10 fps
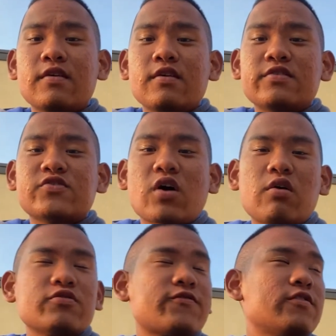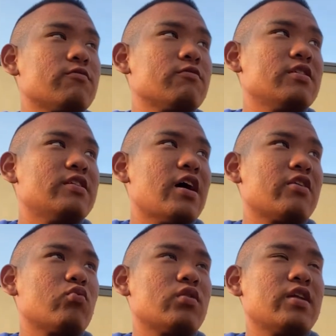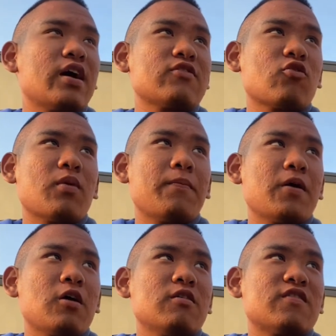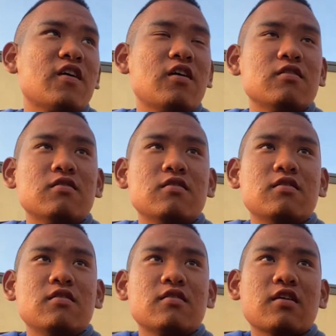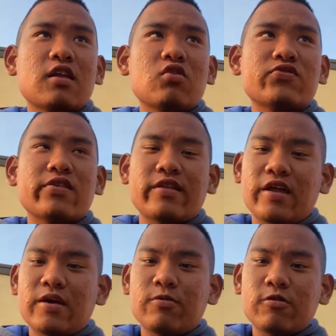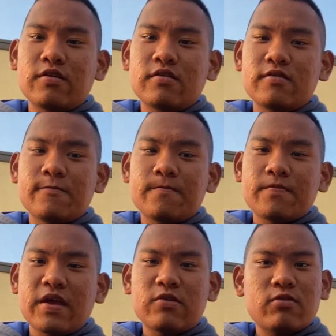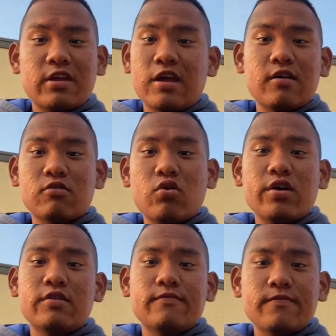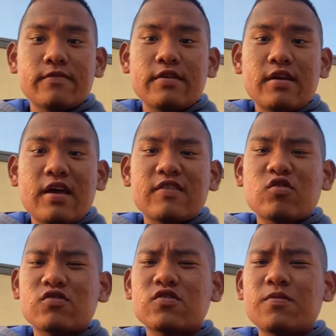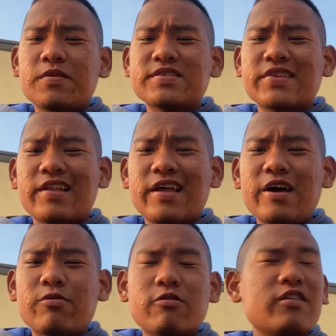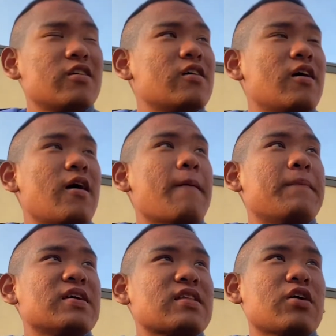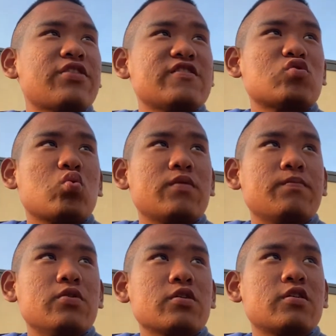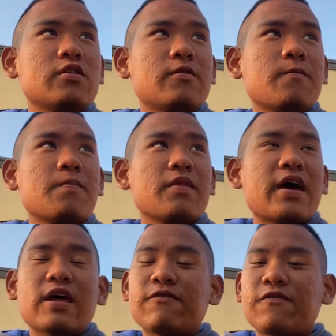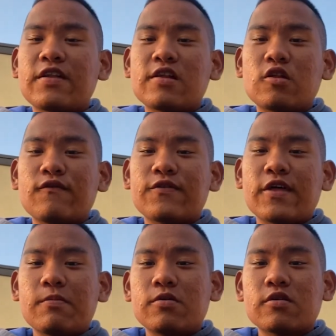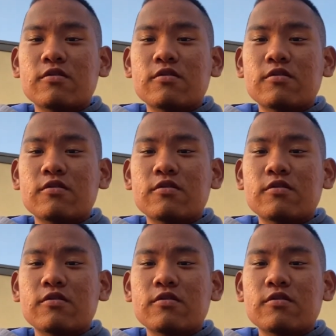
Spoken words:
So I was feeling really down, and one day I told my parents, hey, can I go to the library? And they were like, yeah, go ahead. So I took the bus to the library, picked out this one book, and I fell in love with that book.